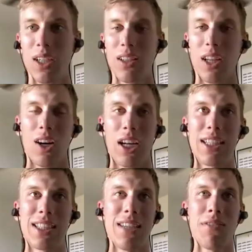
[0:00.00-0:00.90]
No,
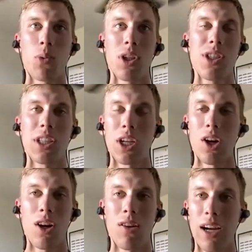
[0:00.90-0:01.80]
it's even worse in the
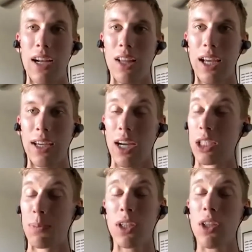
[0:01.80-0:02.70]
car, right? Like,
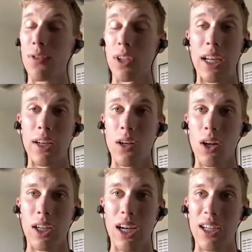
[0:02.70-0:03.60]
especially for the
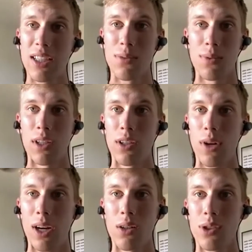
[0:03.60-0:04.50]
IndyCar guys with the
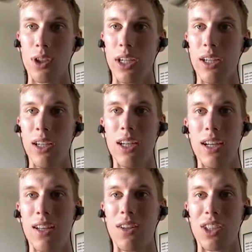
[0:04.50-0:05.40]
new aero screen,
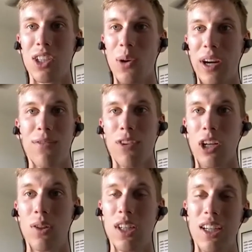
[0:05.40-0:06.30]
there's no
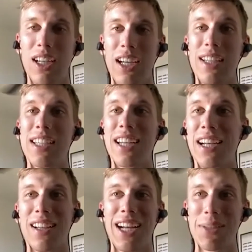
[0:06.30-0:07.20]
airflow. At least in
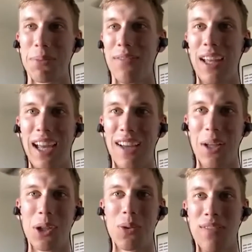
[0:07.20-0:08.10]
Indy Lights, we have the
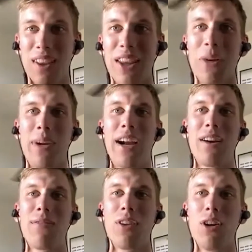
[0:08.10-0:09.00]
halo, so we have a little bit of
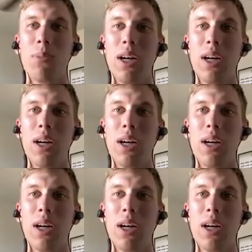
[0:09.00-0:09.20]
airflow.